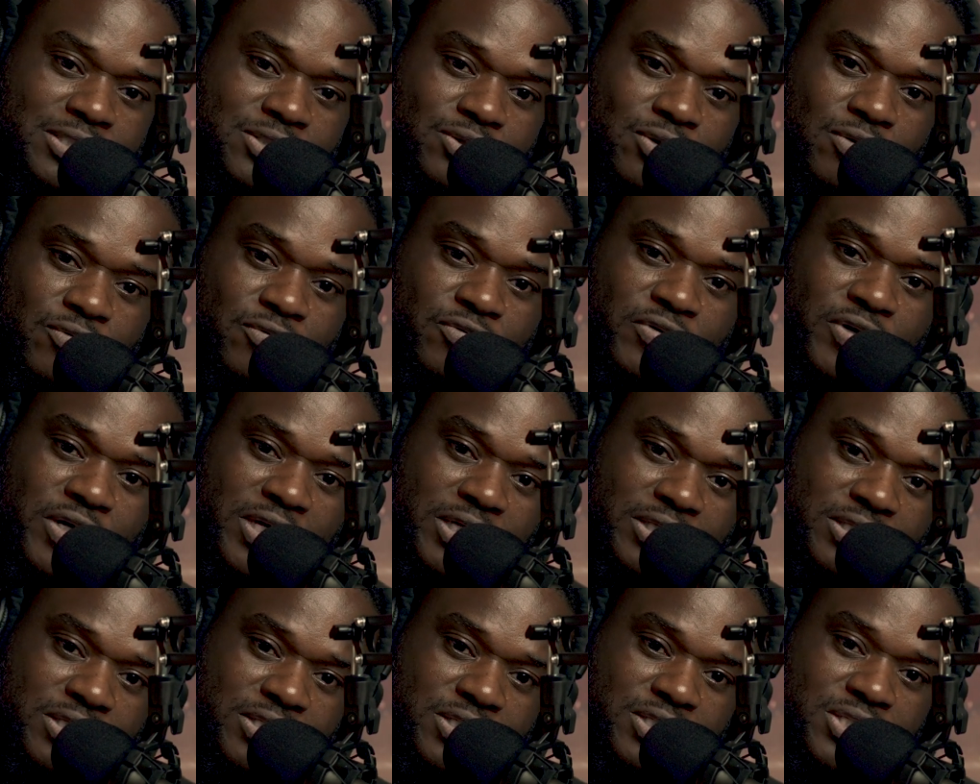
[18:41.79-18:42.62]
Don't forget
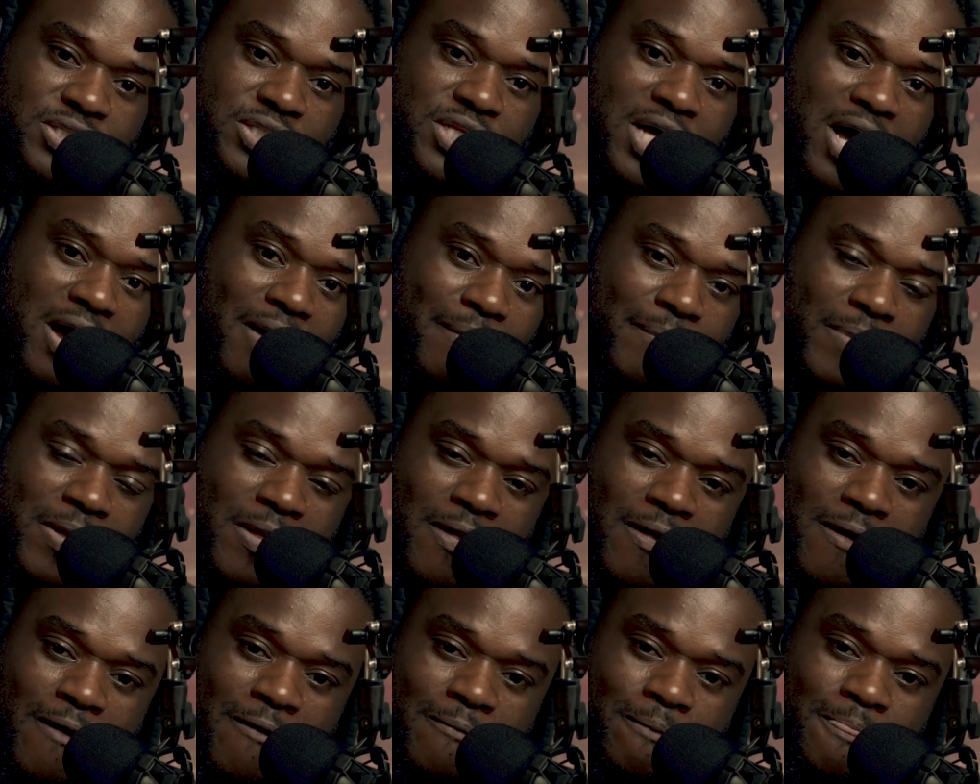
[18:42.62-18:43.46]
to stop,
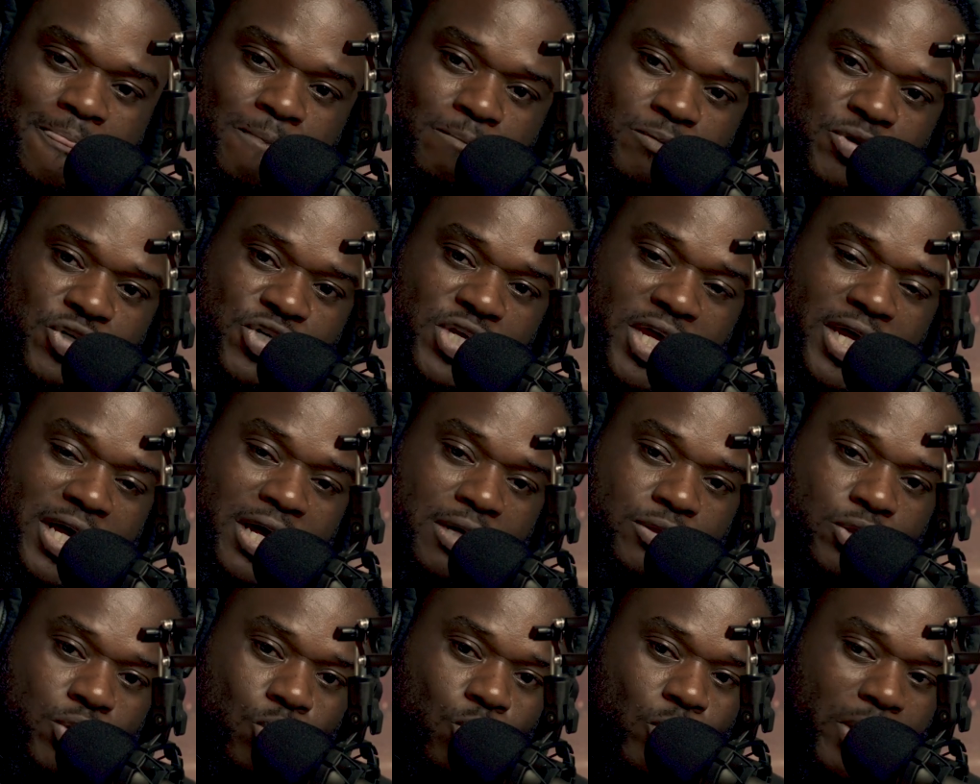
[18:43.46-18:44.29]
check out
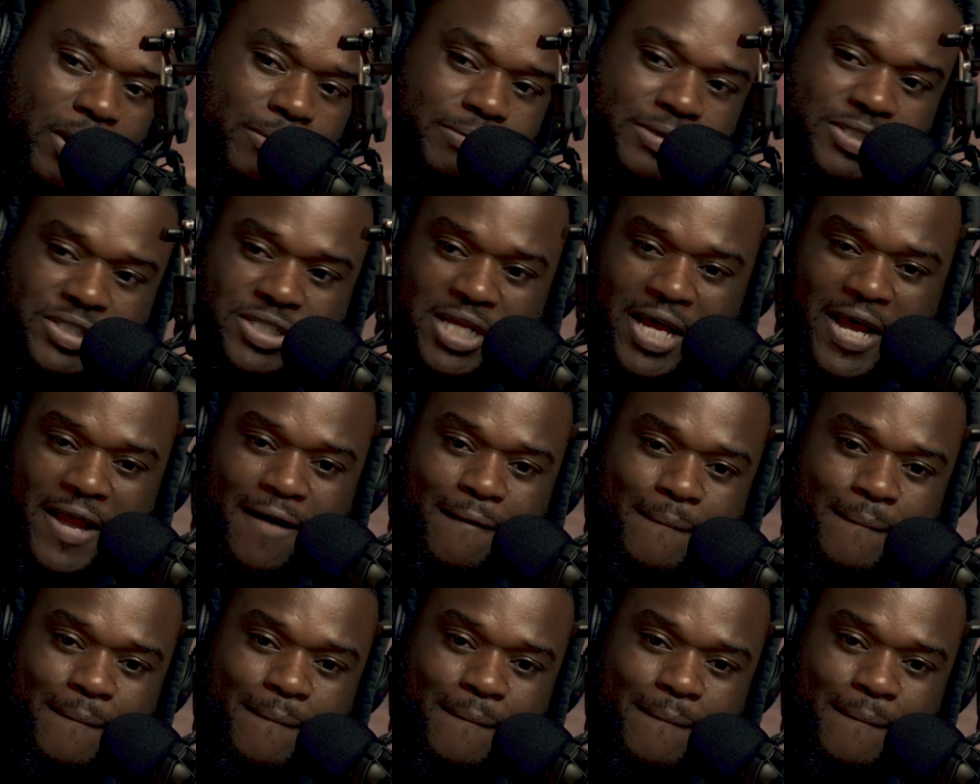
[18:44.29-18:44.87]
the website,